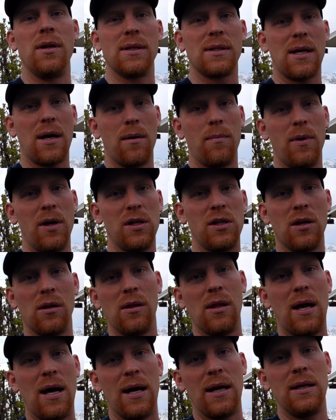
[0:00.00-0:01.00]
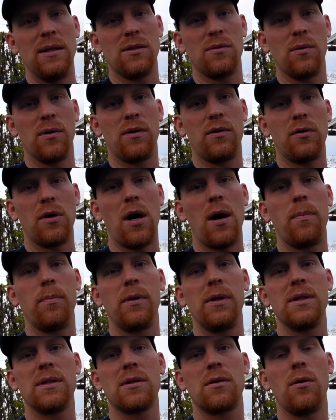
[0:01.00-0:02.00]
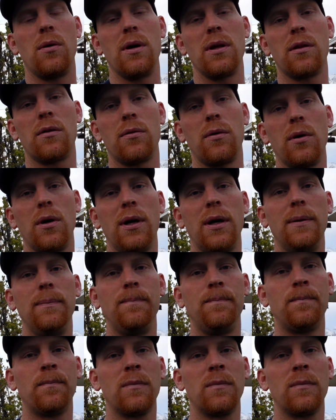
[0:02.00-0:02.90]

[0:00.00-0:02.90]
It's got a bunch of lines with droplets going through it.